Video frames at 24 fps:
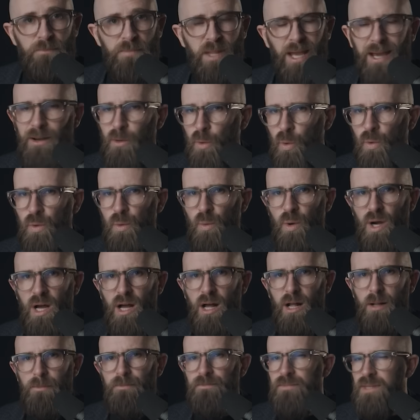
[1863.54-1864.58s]
And all the
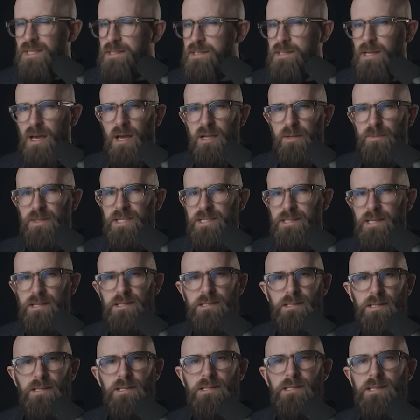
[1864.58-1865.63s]
while, as Turkmen
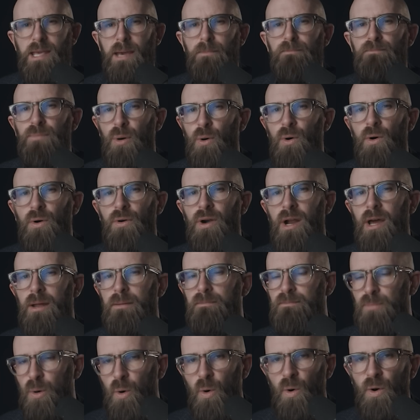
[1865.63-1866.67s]
citizens get poorer
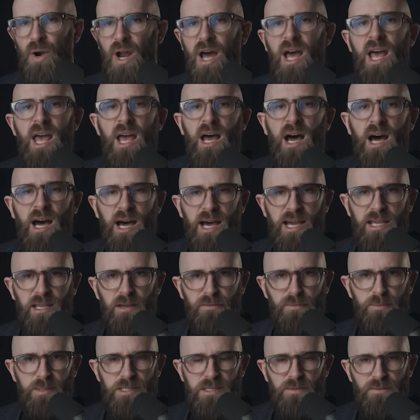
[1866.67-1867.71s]
and poorer, high
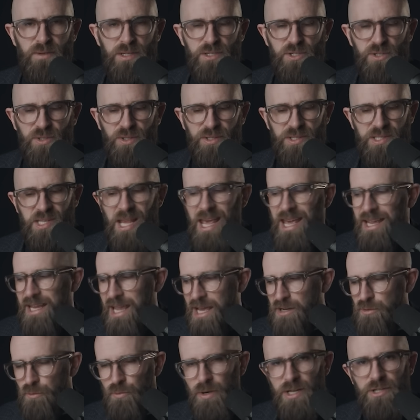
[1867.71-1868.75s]
government officials
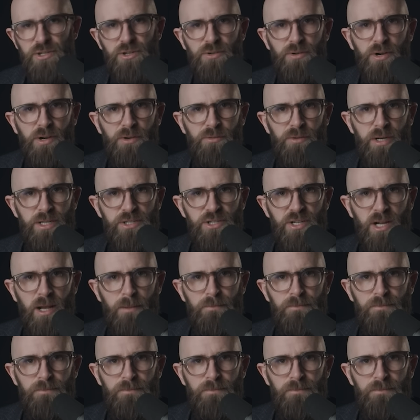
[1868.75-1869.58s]
get richer and richer.